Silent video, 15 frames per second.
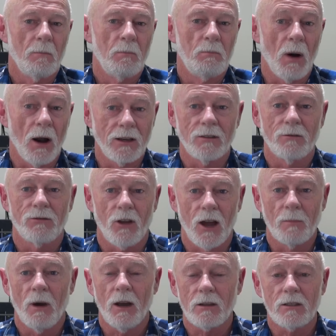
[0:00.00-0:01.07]
bind and fly
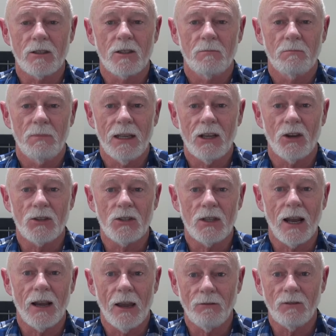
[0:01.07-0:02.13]
models, because
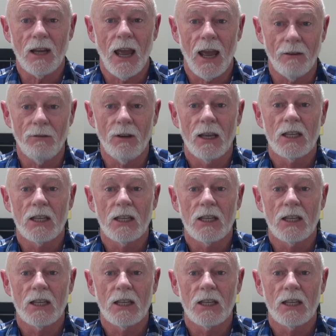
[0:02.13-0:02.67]
they'll have to have